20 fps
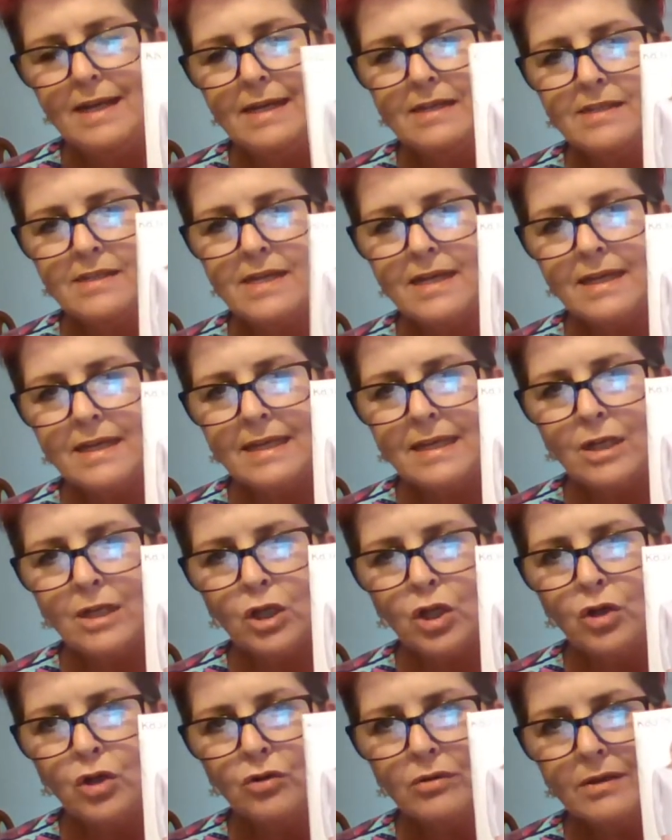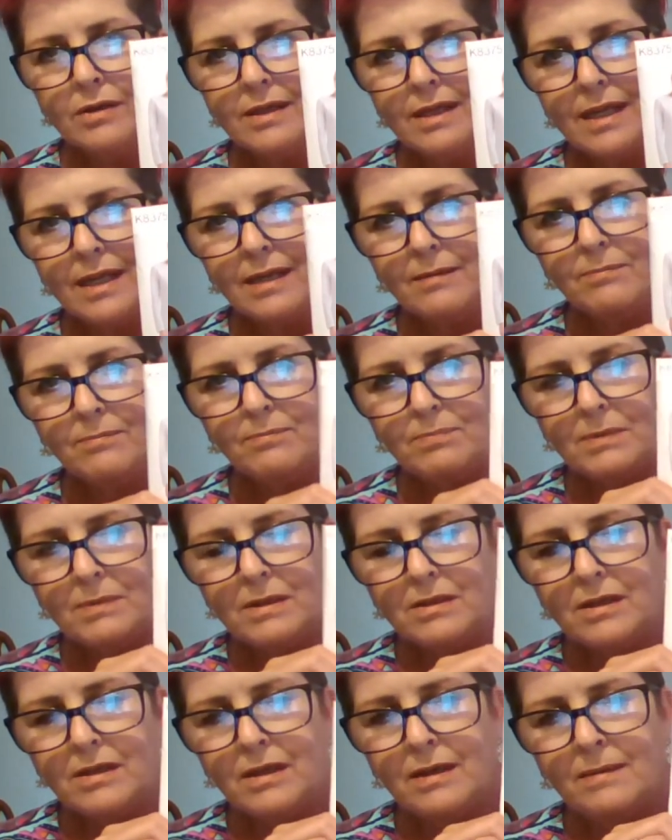tagging along, keep
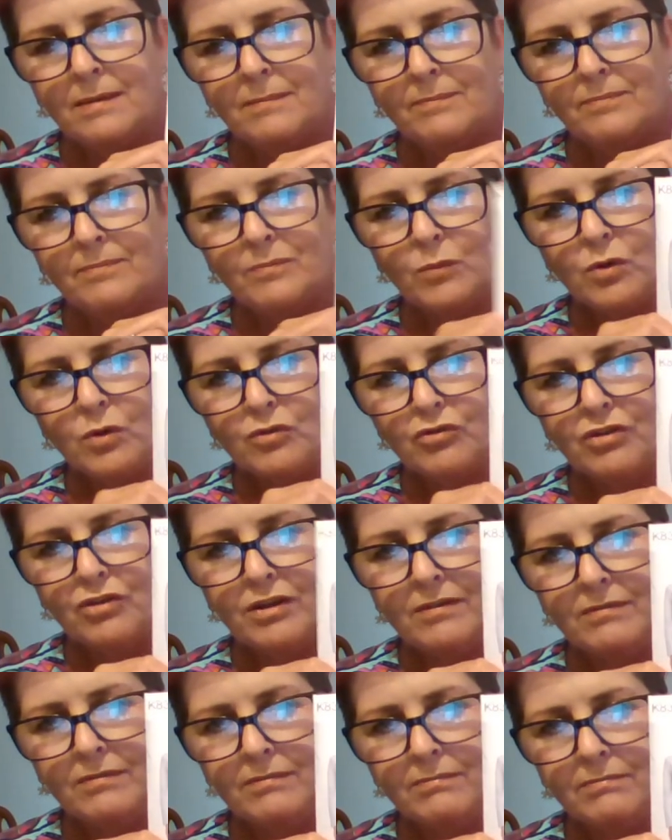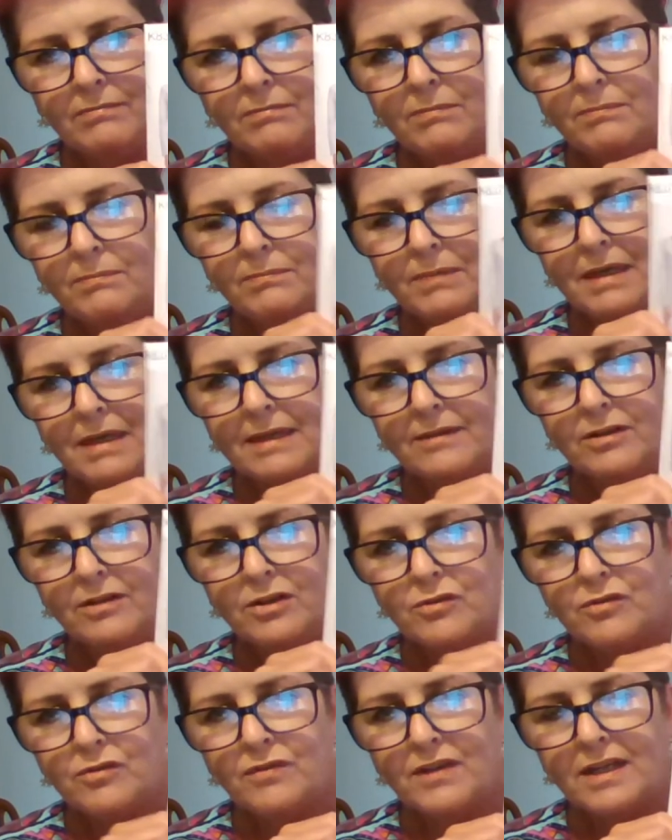um, watching. Click the
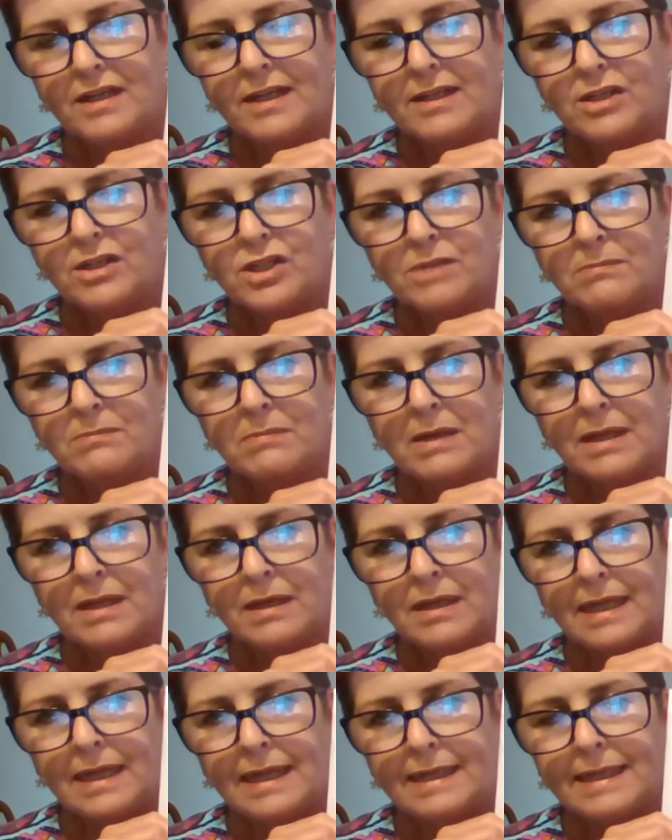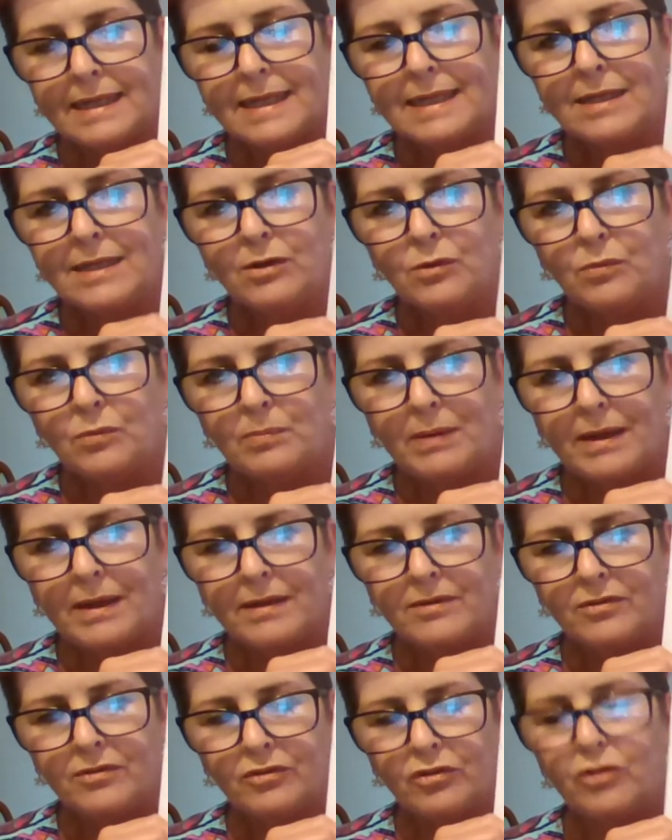notification bell and any new
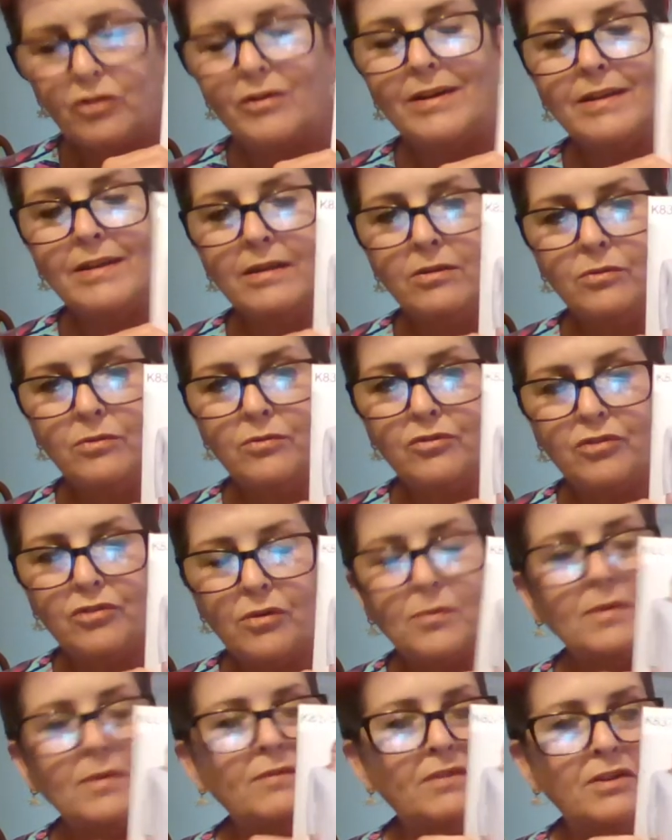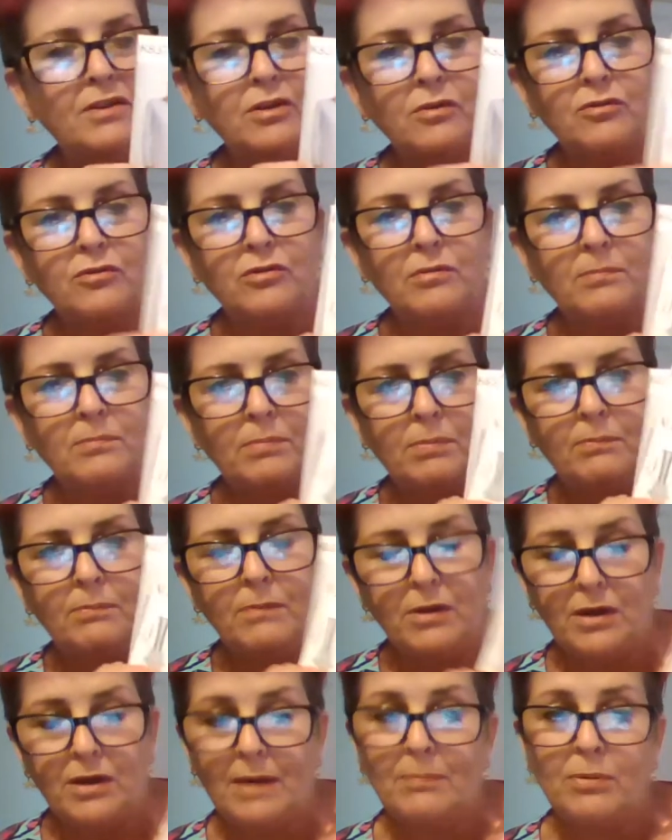patterns or any new sewing videos that,
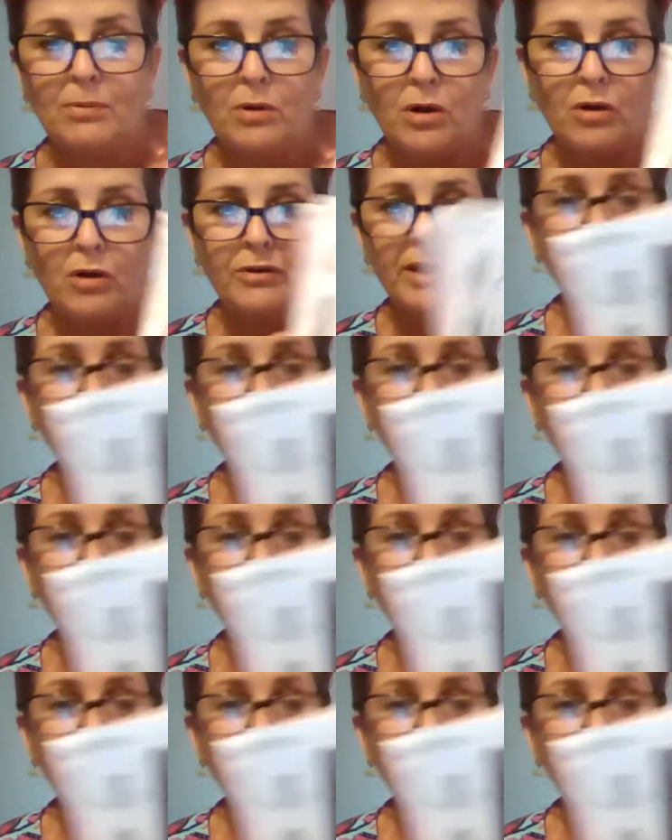that I put on,